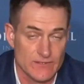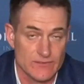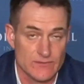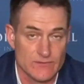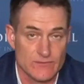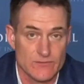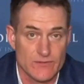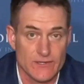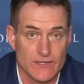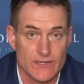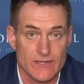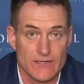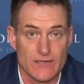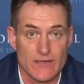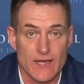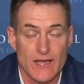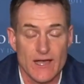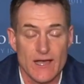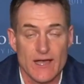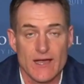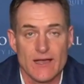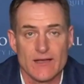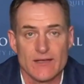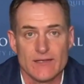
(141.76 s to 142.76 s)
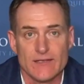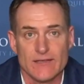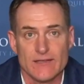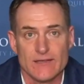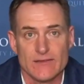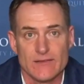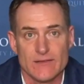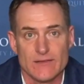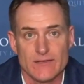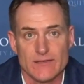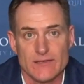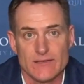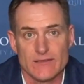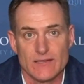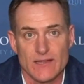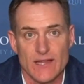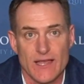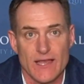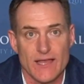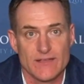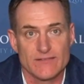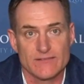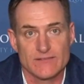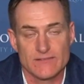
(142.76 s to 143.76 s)
history in the
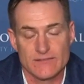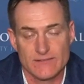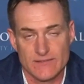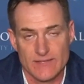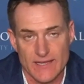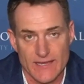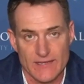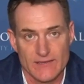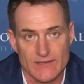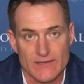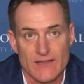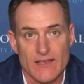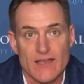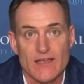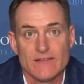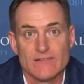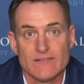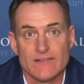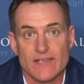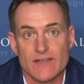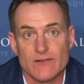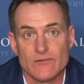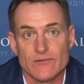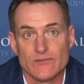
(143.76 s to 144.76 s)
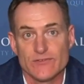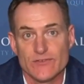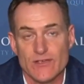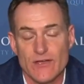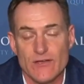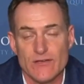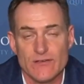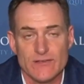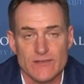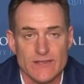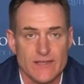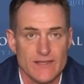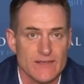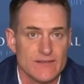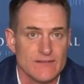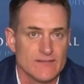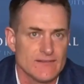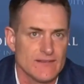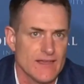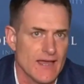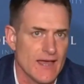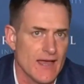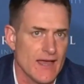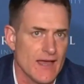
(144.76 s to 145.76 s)
last 10 or so
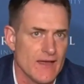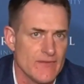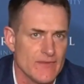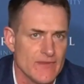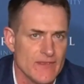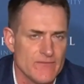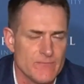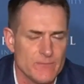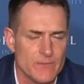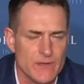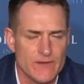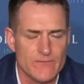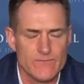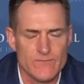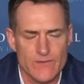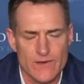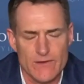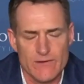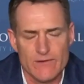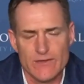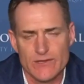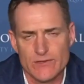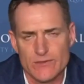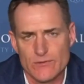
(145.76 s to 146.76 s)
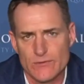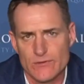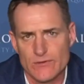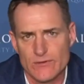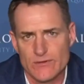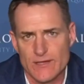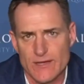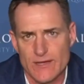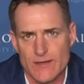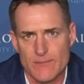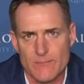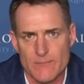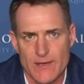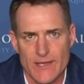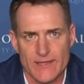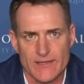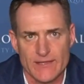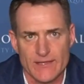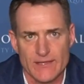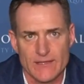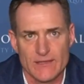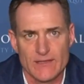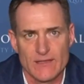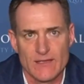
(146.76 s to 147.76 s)
years, and they've been very good at
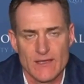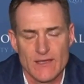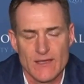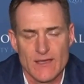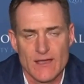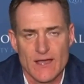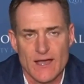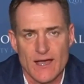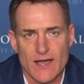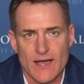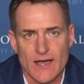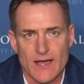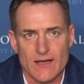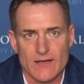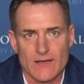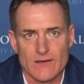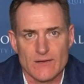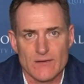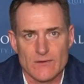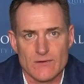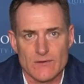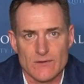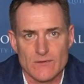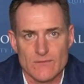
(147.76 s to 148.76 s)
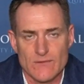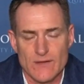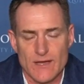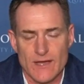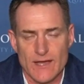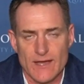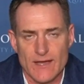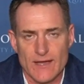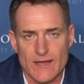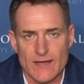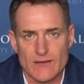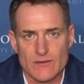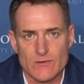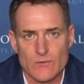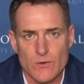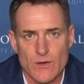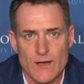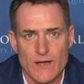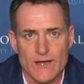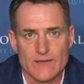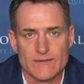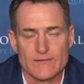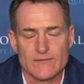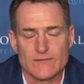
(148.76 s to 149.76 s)
making
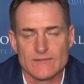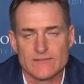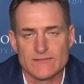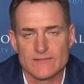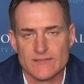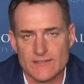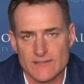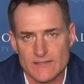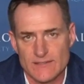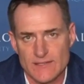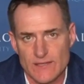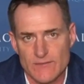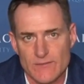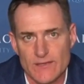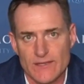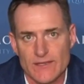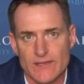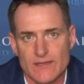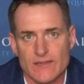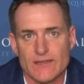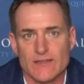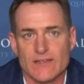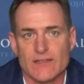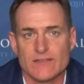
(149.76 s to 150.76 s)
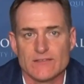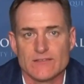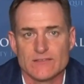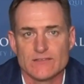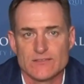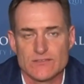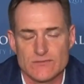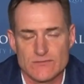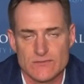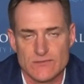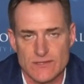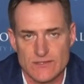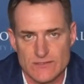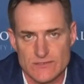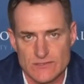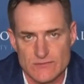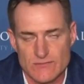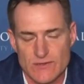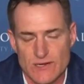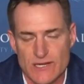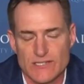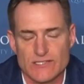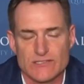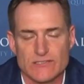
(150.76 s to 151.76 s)
quite significant and
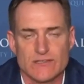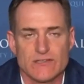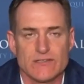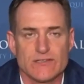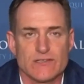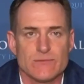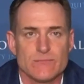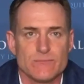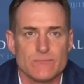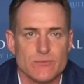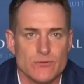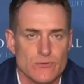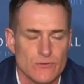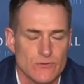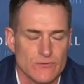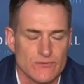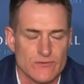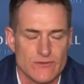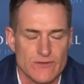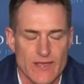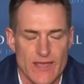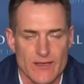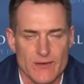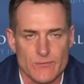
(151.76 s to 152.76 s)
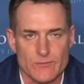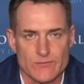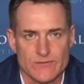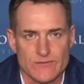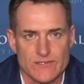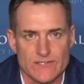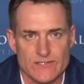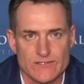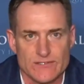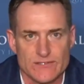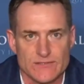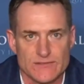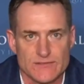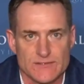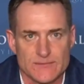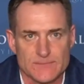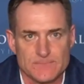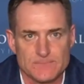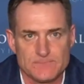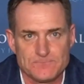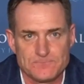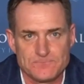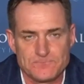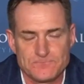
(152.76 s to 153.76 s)
structurally important acquisitions.
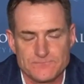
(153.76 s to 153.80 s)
